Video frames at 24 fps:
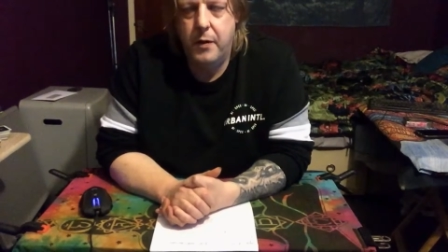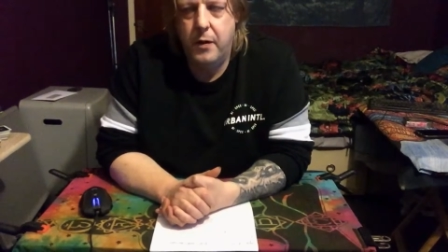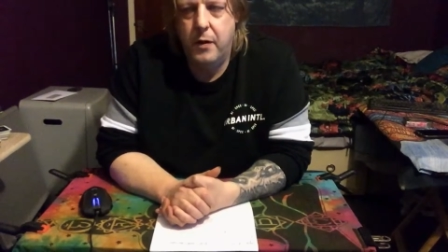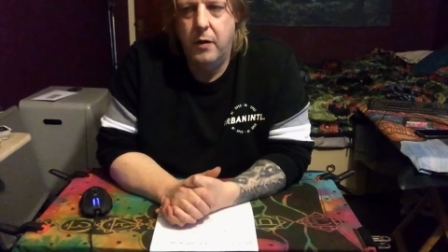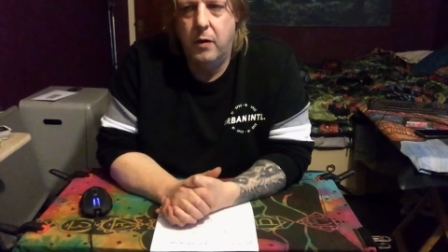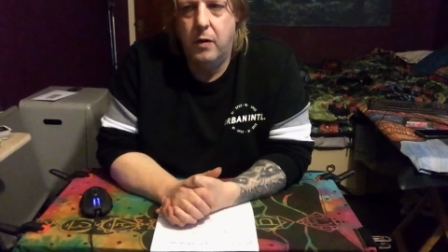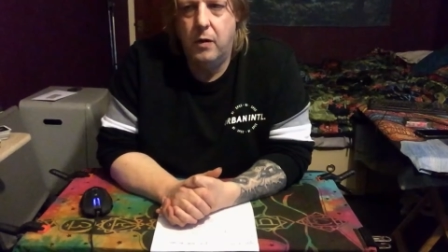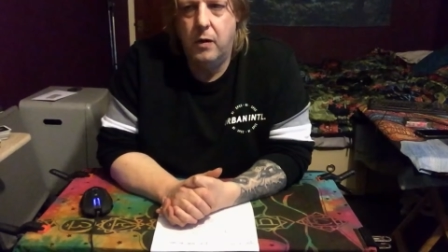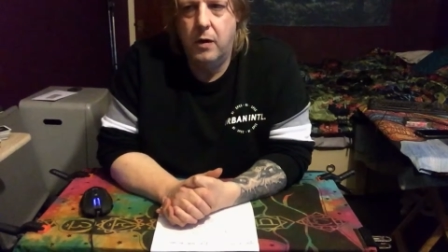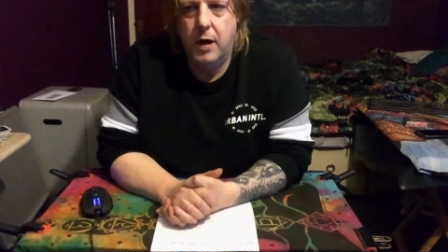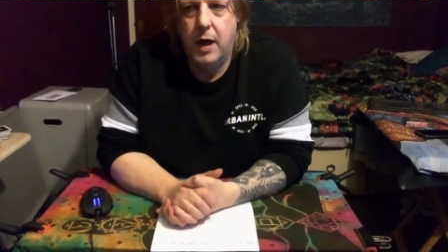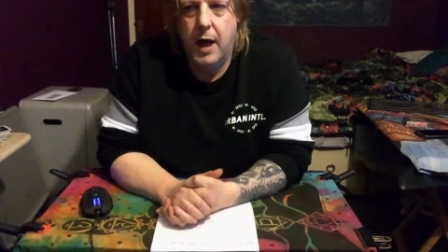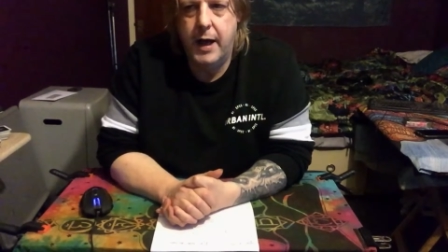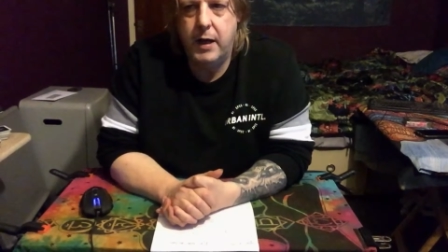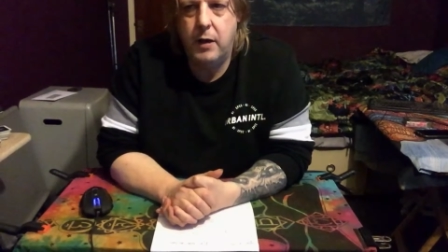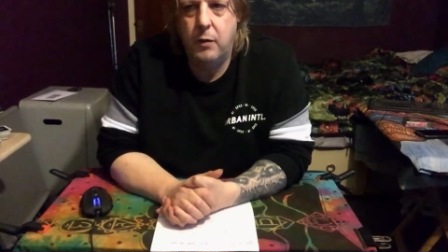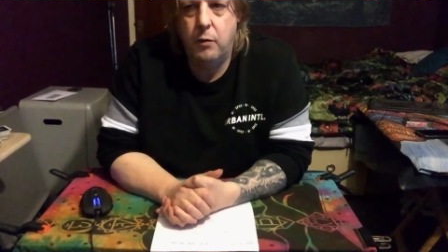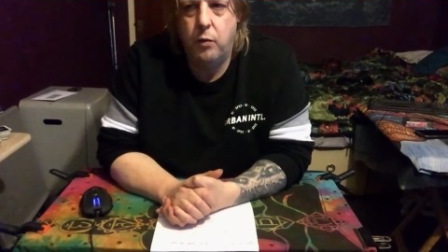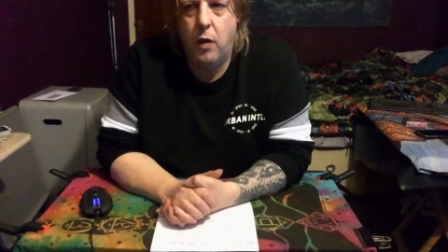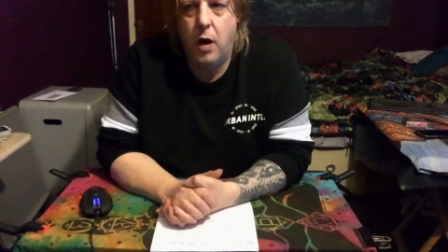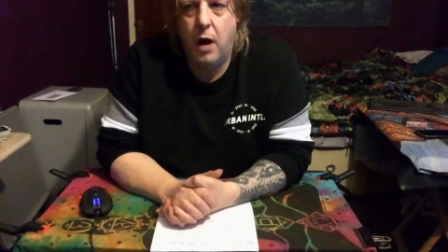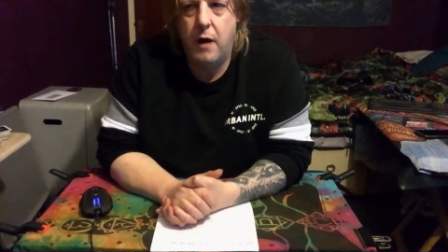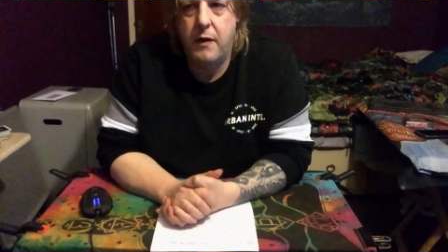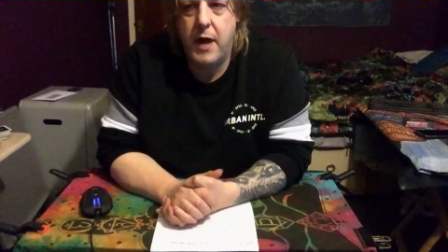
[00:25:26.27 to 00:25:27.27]
Or like,
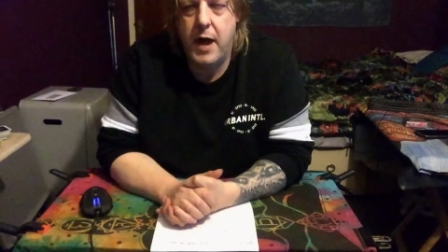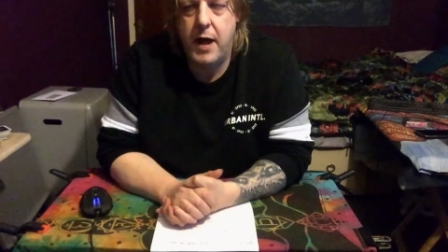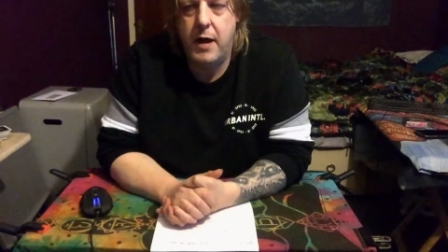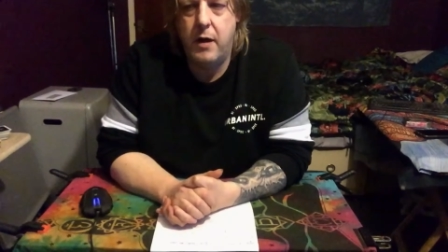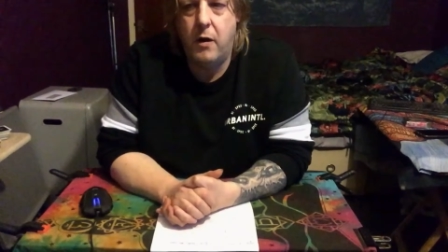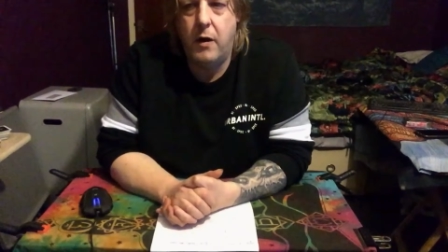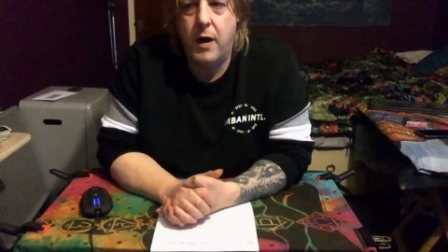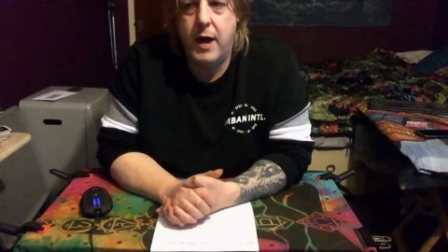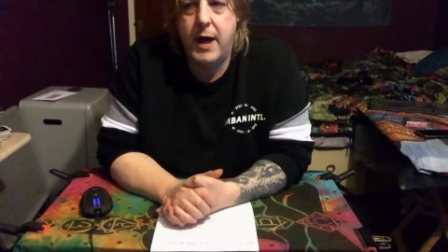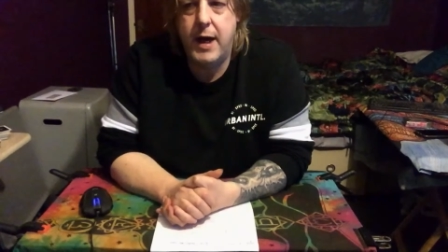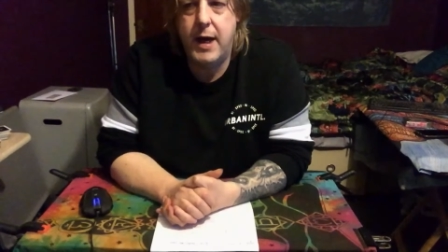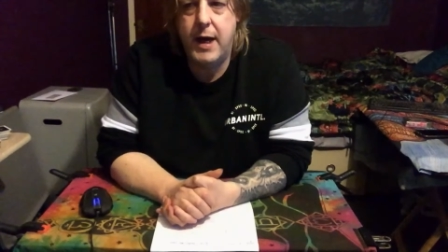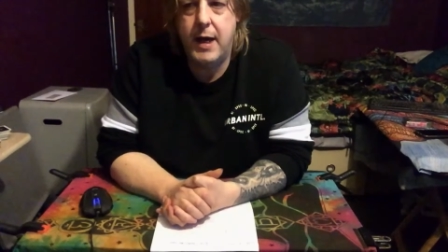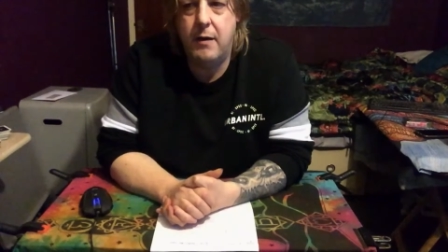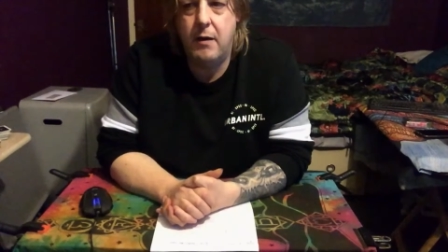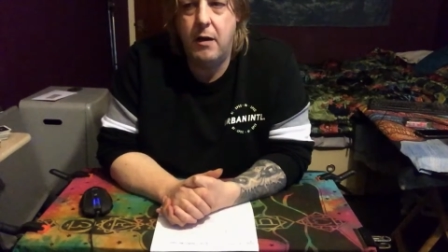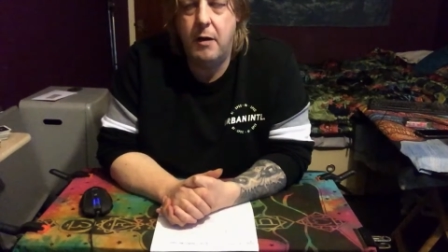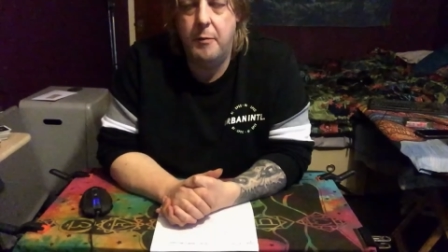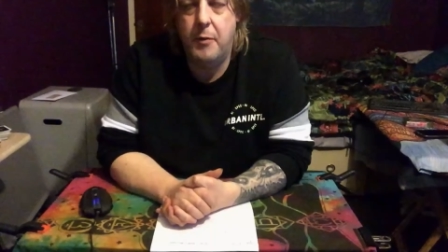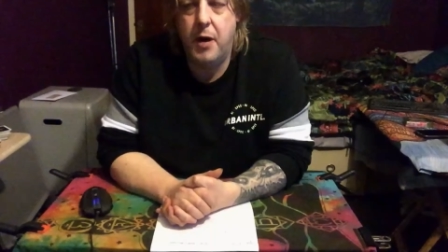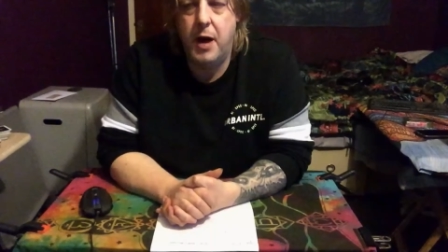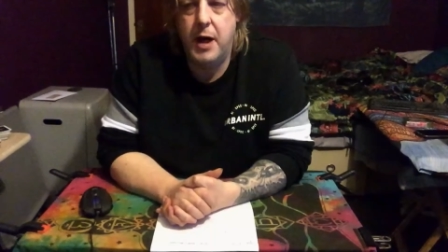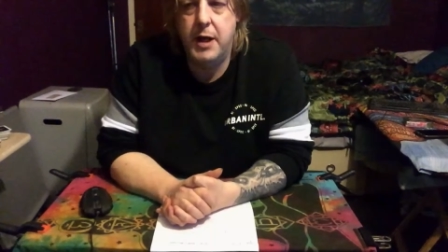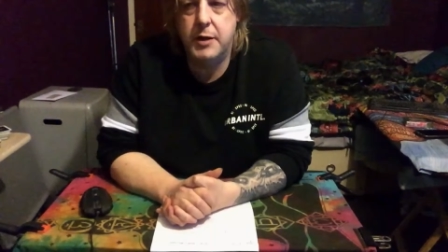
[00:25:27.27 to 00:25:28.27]
while they're not here,
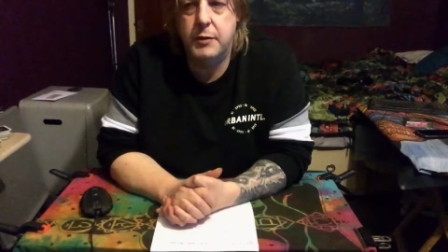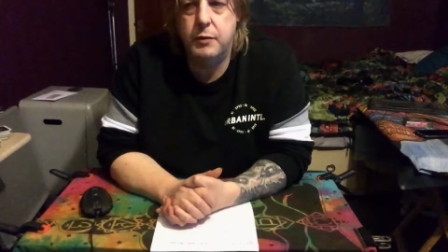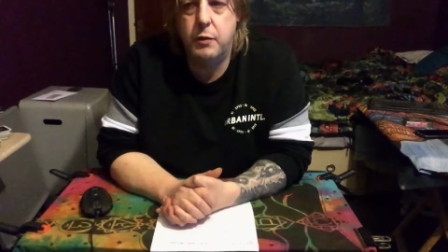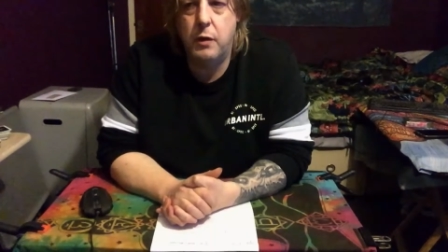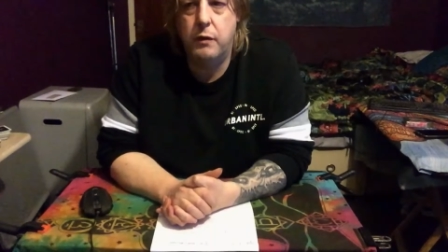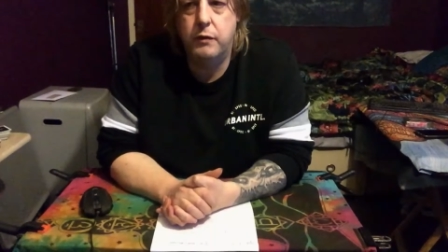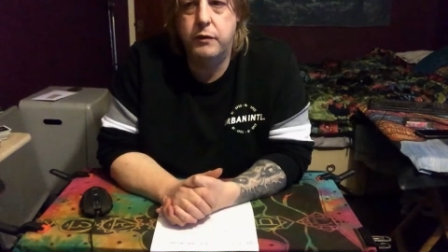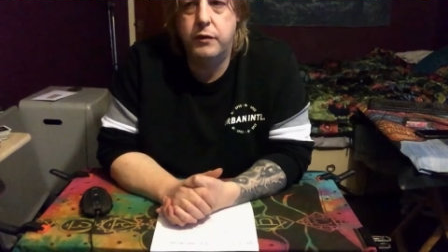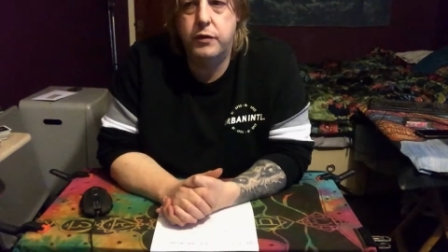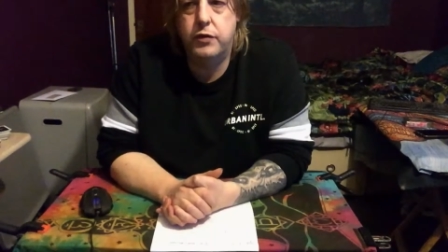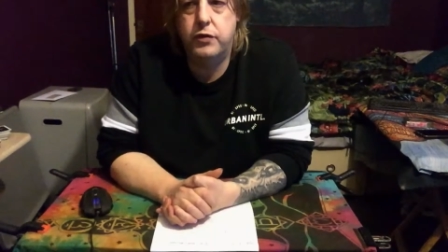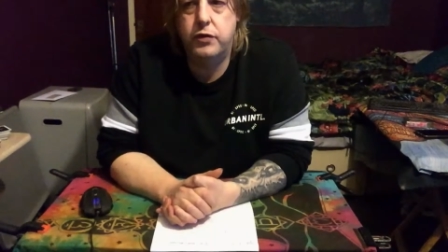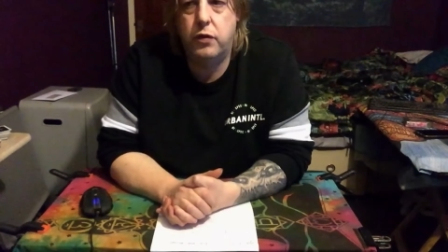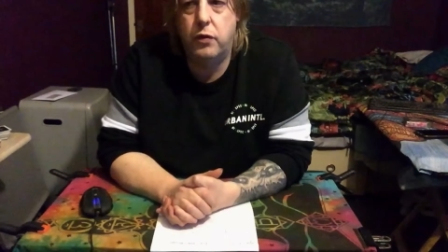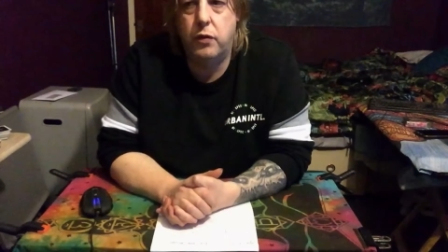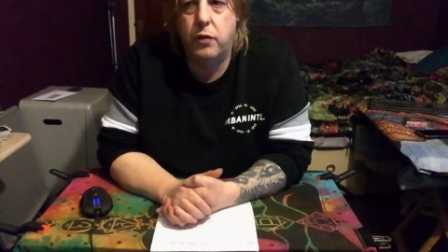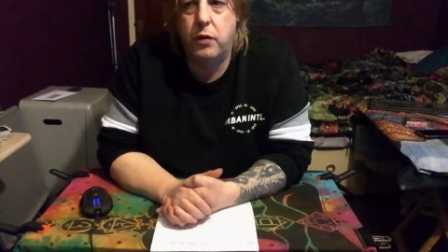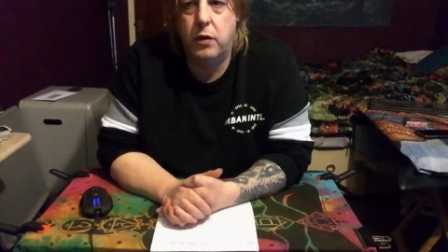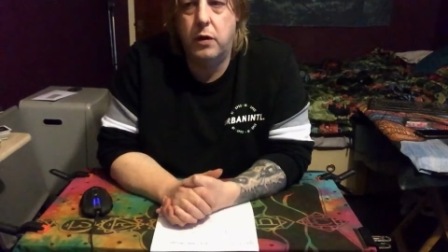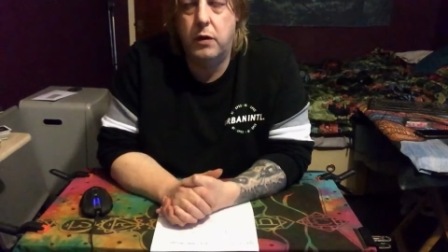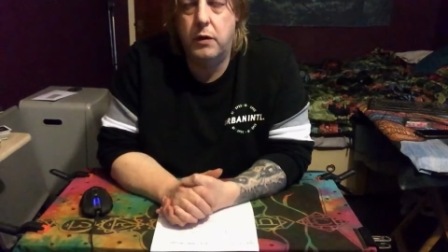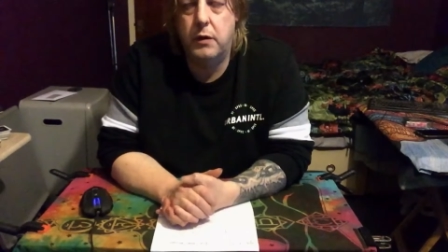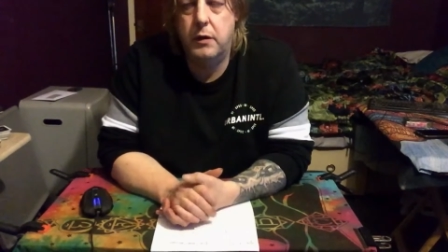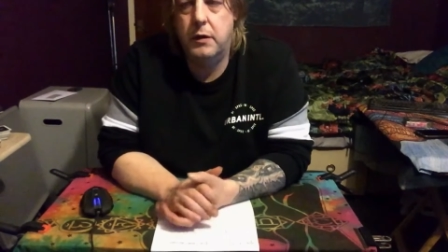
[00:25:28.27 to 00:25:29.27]
I might as well
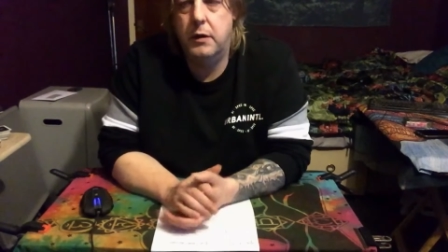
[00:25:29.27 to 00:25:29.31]
draw.